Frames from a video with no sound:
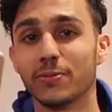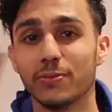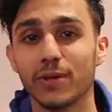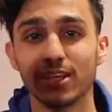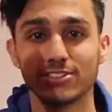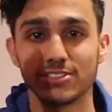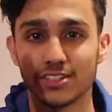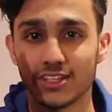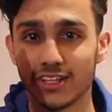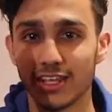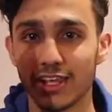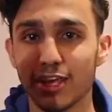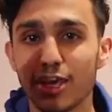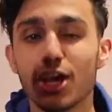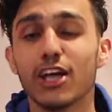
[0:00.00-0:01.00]

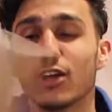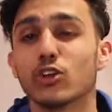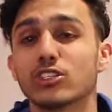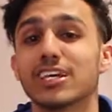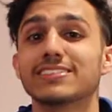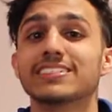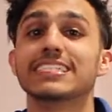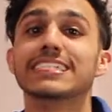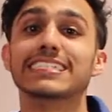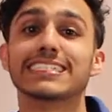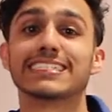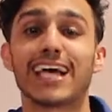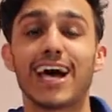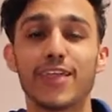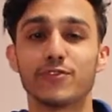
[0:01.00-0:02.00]
Basically, because I see
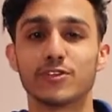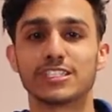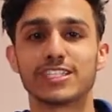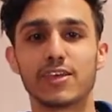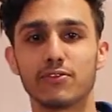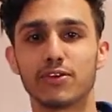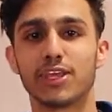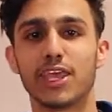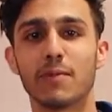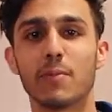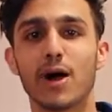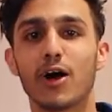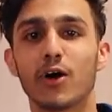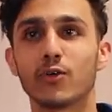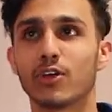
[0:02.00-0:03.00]
this iPhone seven came
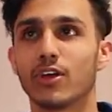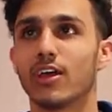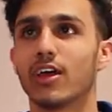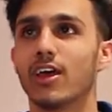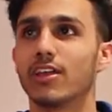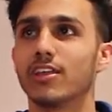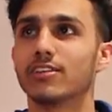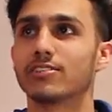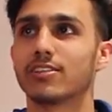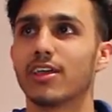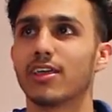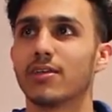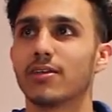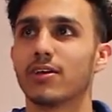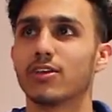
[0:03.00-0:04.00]
out and it's
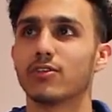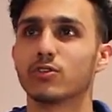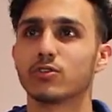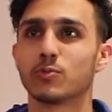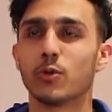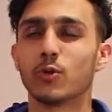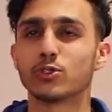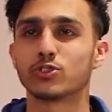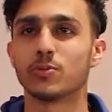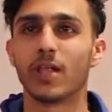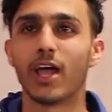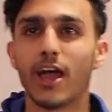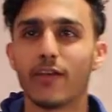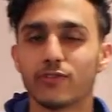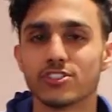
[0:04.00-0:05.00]
like, it's supposed to be
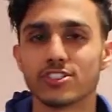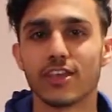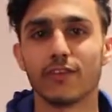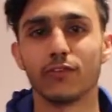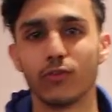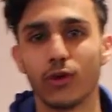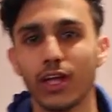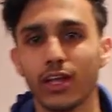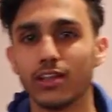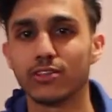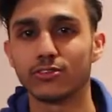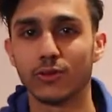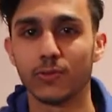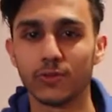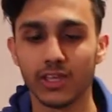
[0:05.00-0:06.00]
like iPhone seven Red or
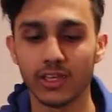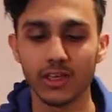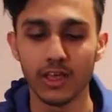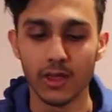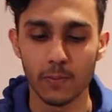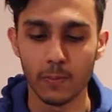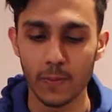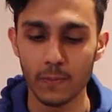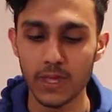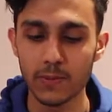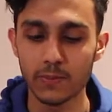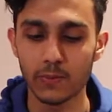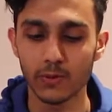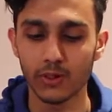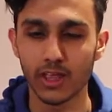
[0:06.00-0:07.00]
something, but
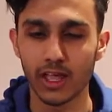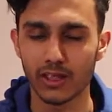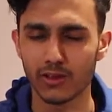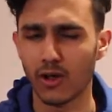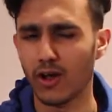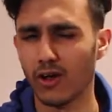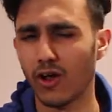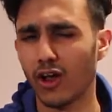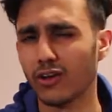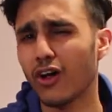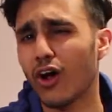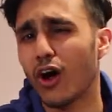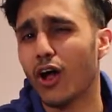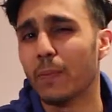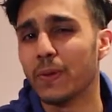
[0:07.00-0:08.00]
people like,
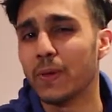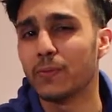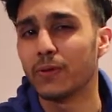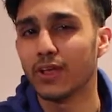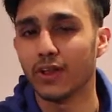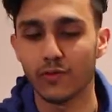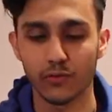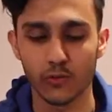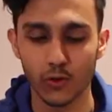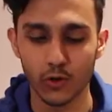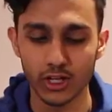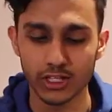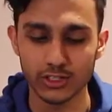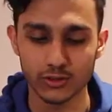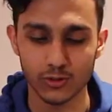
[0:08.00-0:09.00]
not all people can
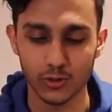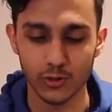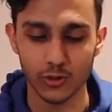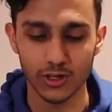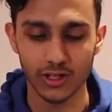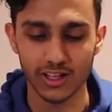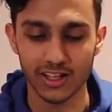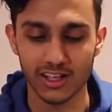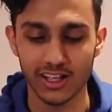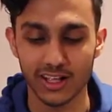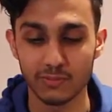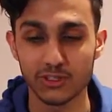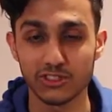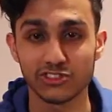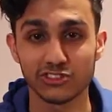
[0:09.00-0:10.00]
afford it, so I'm
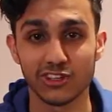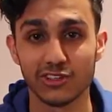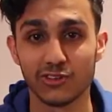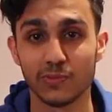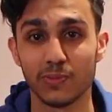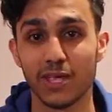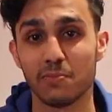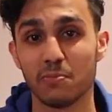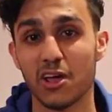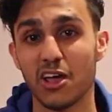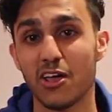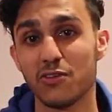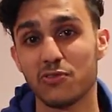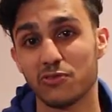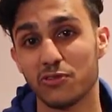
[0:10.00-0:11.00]
just trying to paint
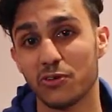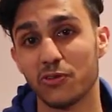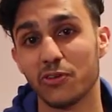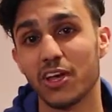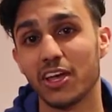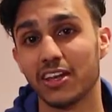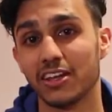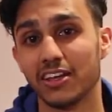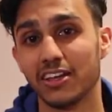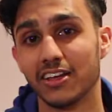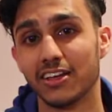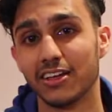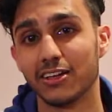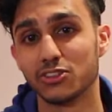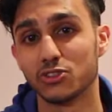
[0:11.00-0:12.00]
my iPhone red.
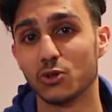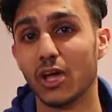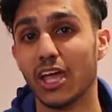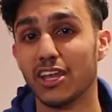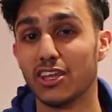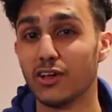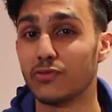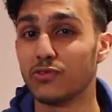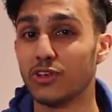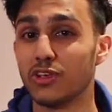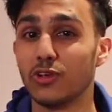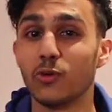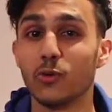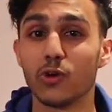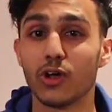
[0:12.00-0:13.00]
So any of
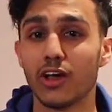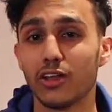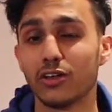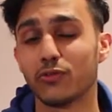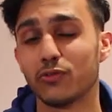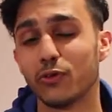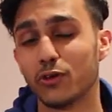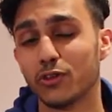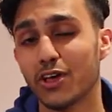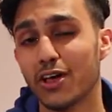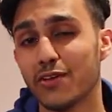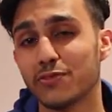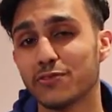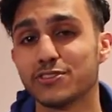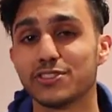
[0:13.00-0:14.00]
you who can't afford the
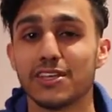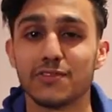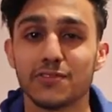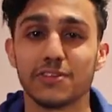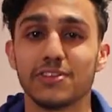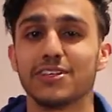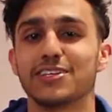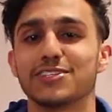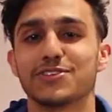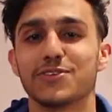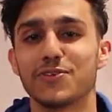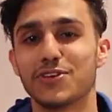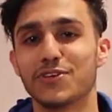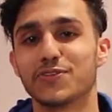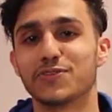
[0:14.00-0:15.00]
iPhone seven, it's a
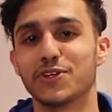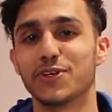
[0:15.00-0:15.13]
video for